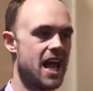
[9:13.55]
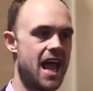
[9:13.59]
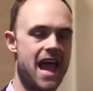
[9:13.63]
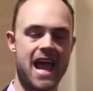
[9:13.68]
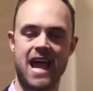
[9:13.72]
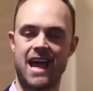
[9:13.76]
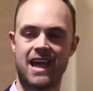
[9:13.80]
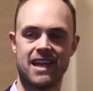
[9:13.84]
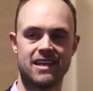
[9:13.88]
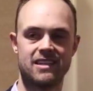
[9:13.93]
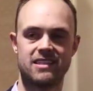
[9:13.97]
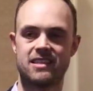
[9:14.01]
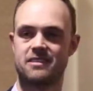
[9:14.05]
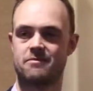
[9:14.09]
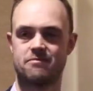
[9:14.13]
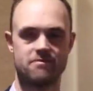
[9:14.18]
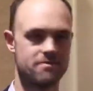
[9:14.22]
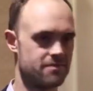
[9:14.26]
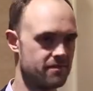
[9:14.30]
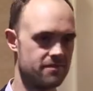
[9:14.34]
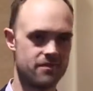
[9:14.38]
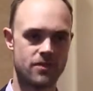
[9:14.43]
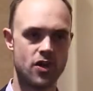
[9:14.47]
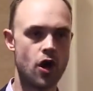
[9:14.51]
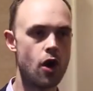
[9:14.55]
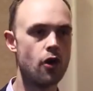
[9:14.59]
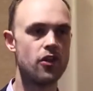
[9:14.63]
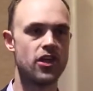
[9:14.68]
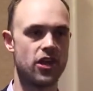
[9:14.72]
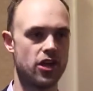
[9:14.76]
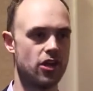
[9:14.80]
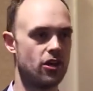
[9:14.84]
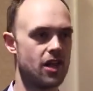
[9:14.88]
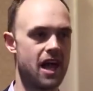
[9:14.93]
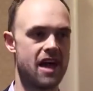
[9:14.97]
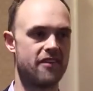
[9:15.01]
and know
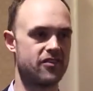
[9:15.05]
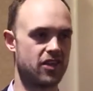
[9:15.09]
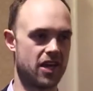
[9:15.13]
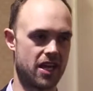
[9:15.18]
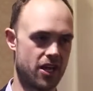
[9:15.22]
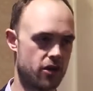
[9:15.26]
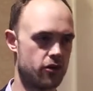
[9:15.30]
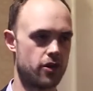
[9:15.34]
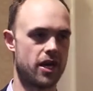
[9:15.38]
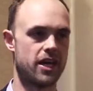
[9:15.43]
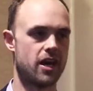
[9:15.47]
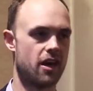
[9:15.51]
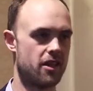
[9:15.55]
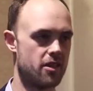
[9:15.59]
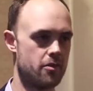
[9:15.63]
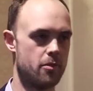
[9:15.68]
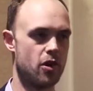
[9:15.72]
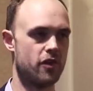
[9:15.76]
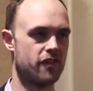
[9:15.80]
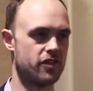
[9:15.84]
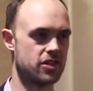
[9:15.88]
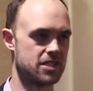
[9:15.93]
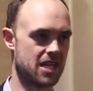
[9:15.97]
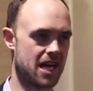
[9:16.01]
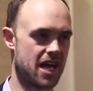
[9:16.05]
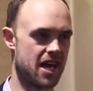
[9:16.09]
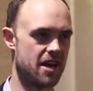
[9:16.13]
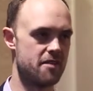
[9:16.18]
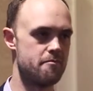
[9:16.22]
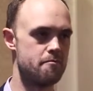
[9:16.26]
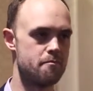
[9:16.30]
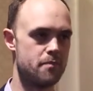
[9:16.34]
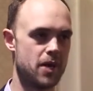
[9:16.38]
that you'll have to iterate on them over time,